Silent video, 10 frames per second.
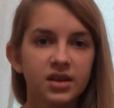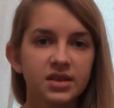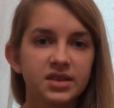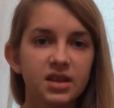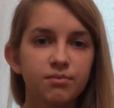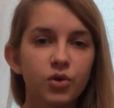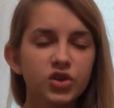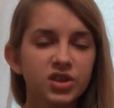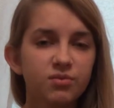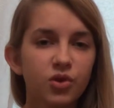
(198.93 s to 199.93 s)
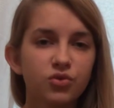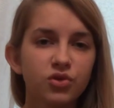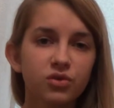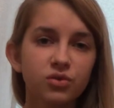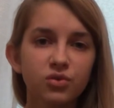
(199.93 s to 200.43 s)
It's impossible
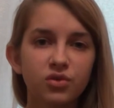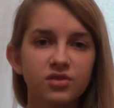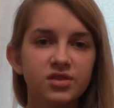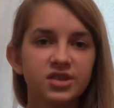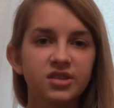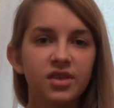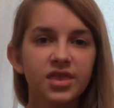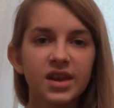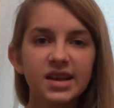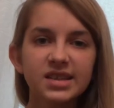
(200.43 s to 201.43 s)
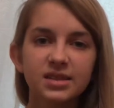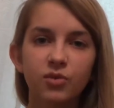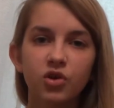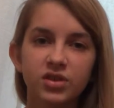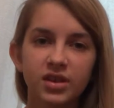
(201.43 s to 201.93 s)
not to notice the thick
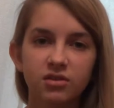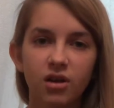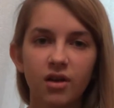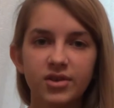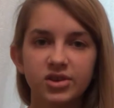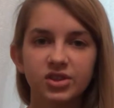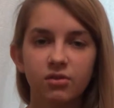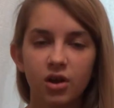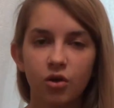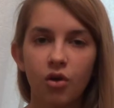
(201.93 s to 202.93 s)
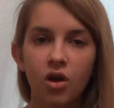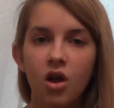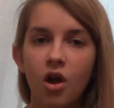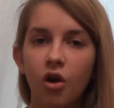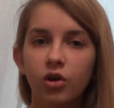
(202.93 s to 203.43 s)
smoke that covers Krakow
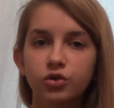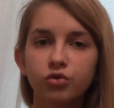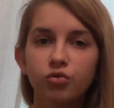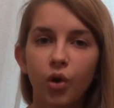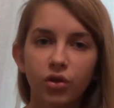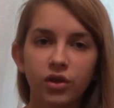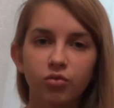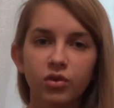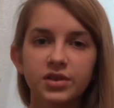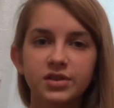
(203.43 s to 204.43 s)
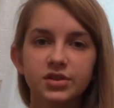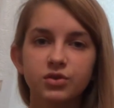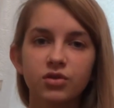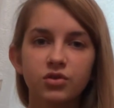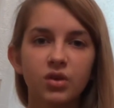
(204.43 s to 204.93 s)
or to wonder what it is
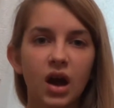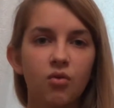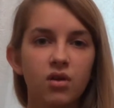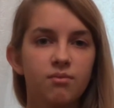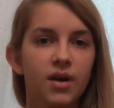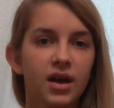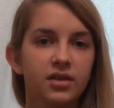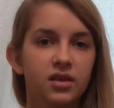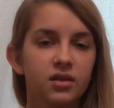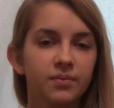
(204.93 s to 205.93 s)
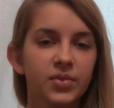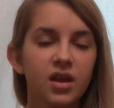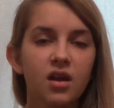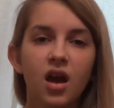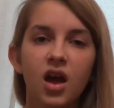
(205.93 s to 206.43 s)
doing to our body.
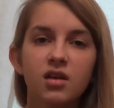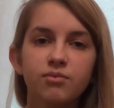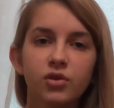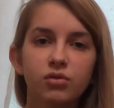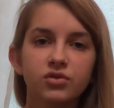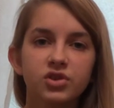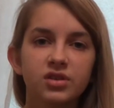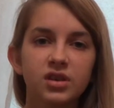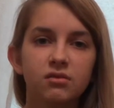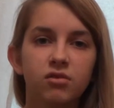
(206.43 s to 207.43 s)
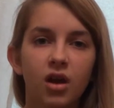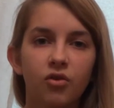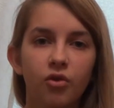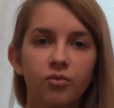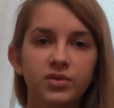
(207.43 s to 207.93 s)
Air pollution in
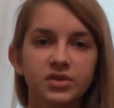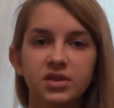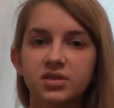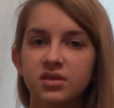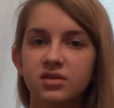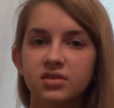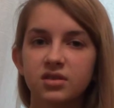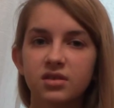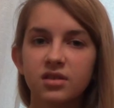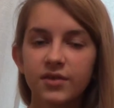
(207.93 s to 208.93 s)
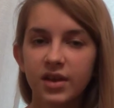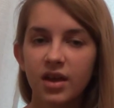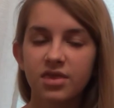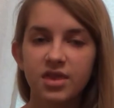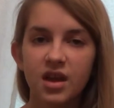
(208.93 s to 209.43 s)
Krakow poses a
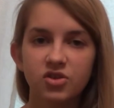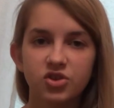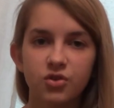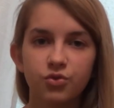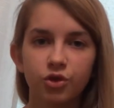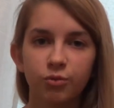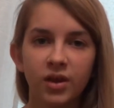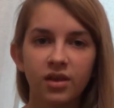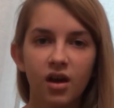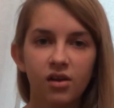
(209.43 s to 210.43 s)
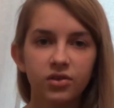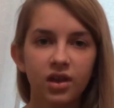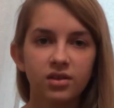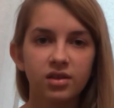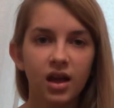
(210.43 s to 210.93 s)
significant danger to human health
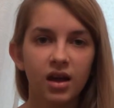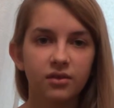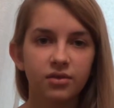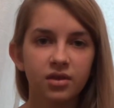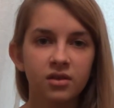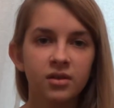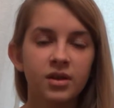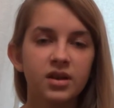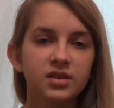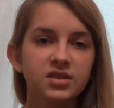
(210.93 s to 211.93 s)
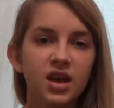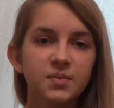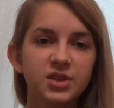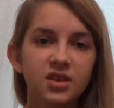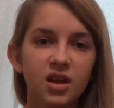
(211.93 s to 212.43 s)
and life.
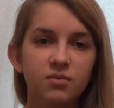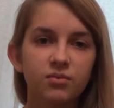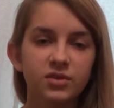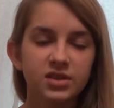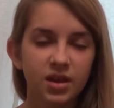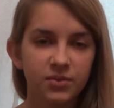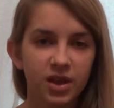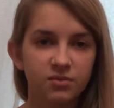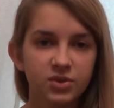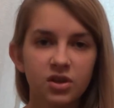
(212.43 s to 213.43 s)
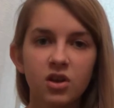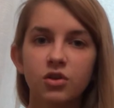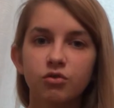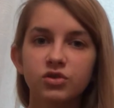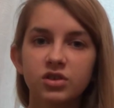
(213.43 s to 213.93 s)
Sometimes
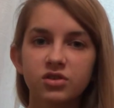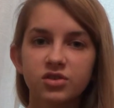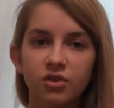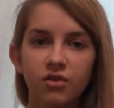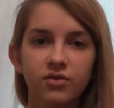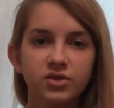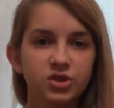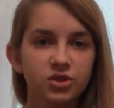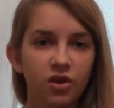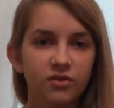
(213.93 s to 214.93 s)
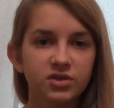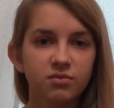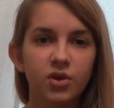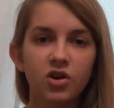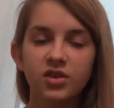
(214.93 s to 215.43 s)
users of stoves
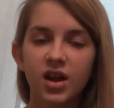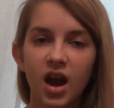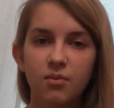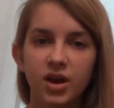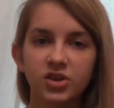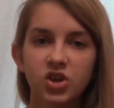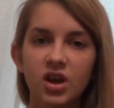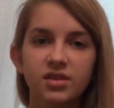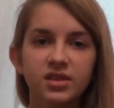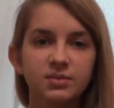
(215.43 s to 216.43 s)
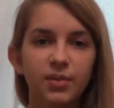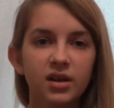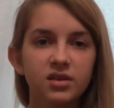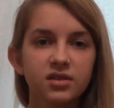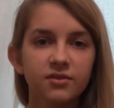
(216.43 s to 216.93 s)
burn garbage
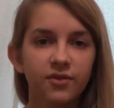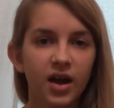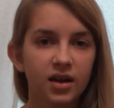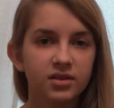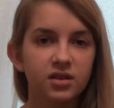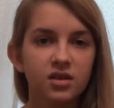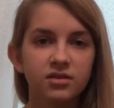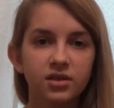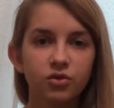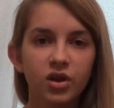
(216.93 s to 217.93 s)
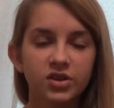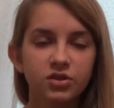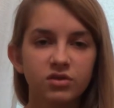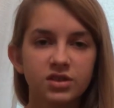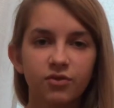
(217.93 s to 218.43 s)
despite the fact that doing
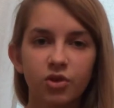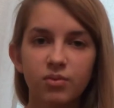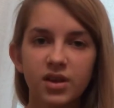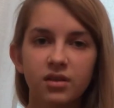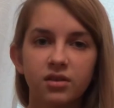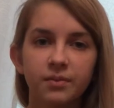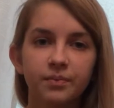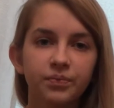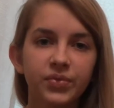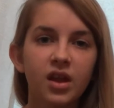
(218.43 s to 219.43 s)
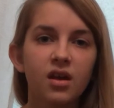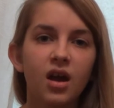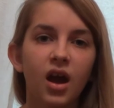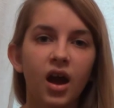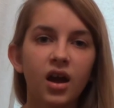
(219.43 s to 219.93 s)
so is forbidden.
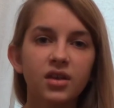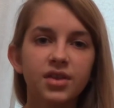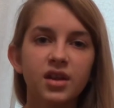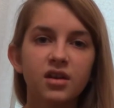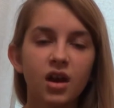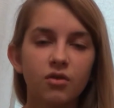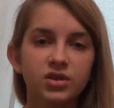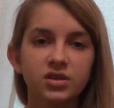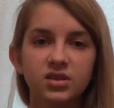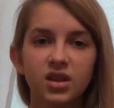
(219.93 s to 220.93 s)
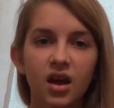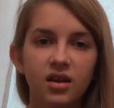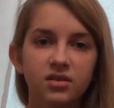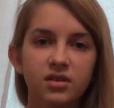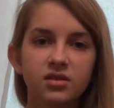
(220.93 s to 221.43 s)
I think our
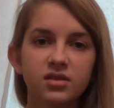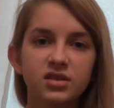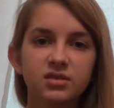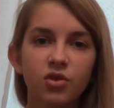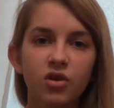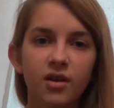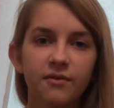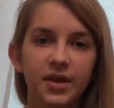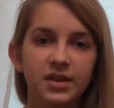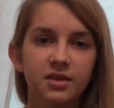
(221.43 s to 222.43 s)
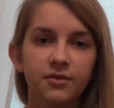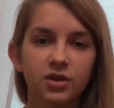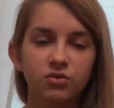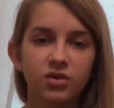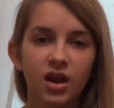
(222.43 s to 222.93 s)
society needs more effective
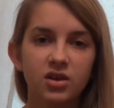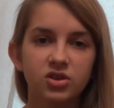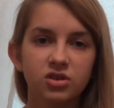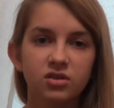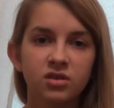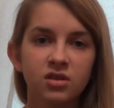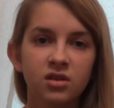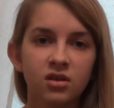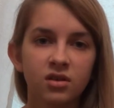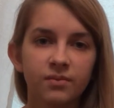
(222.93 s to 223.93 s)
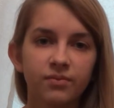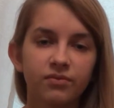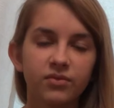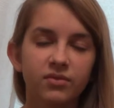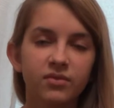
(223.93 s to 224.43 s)
education,
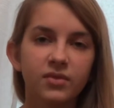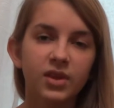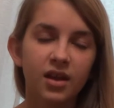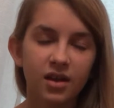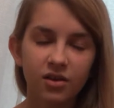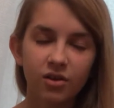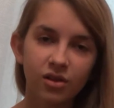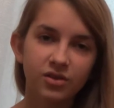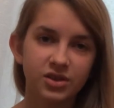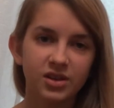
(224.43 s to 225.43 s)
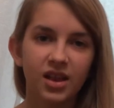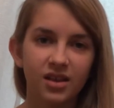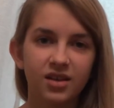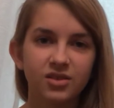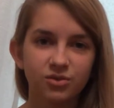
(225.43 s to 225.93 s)
ecological
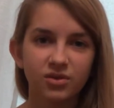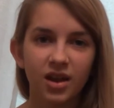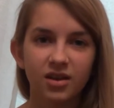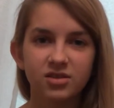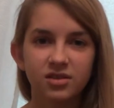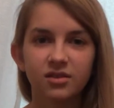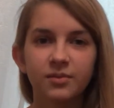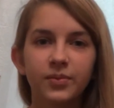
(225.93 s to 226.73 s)
education.